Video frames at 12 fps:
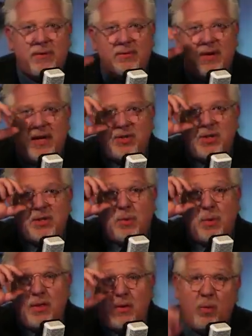Foundation is
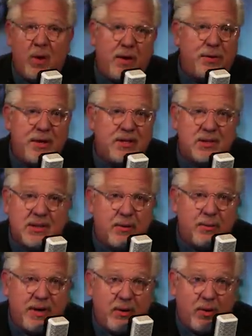one of the wealthiest
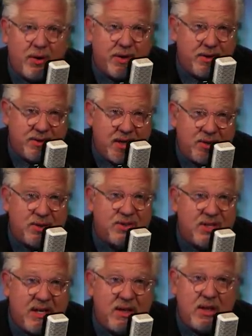literary
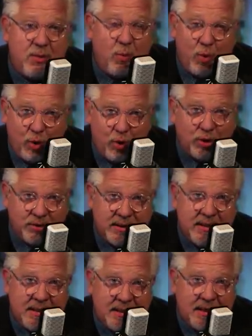organizations in the world,
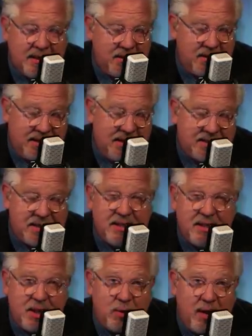uh, at least in
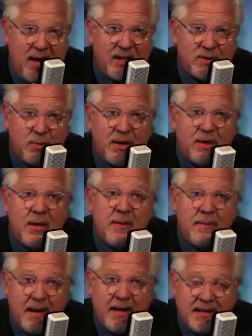the U.S., with
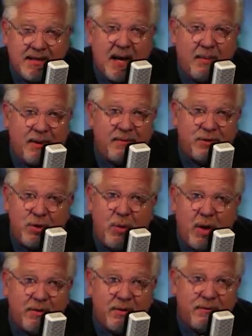an endowment of
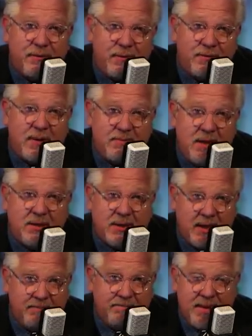250
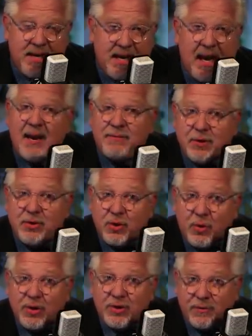million. After
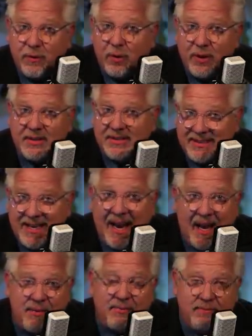George Floyd's
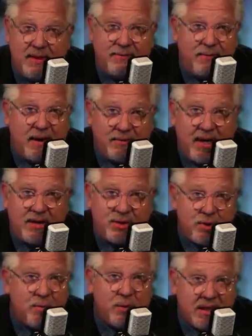death, the
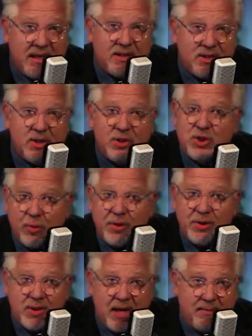foundation released a
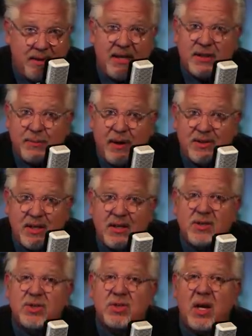short statement
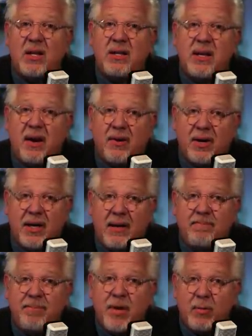expressing
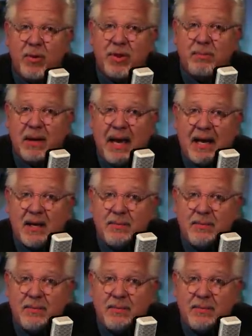solidarity with the black